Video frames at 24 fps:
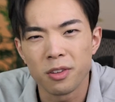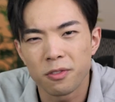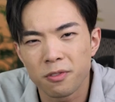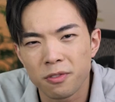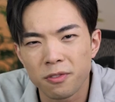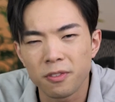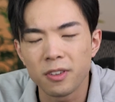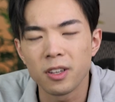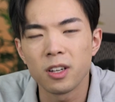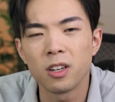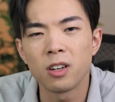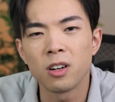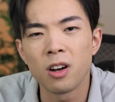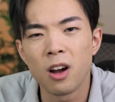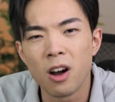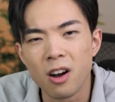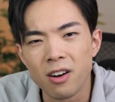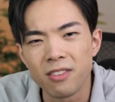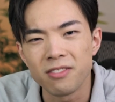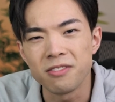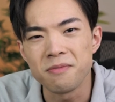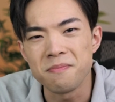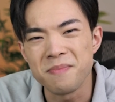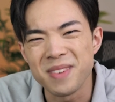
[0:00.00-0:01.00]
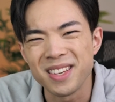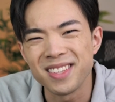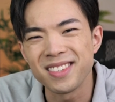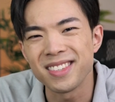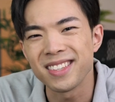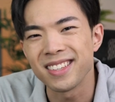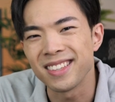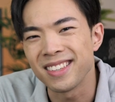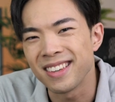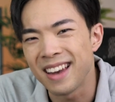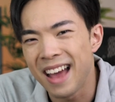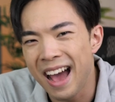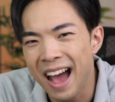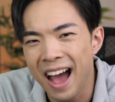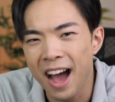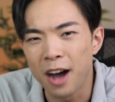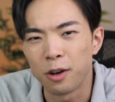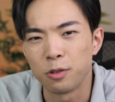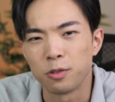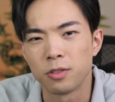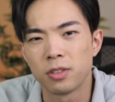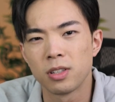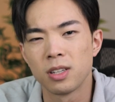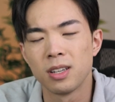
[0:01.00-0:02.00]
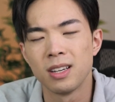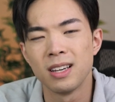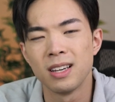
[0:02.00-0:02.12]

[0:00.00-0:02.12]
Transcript: the fear of missing out.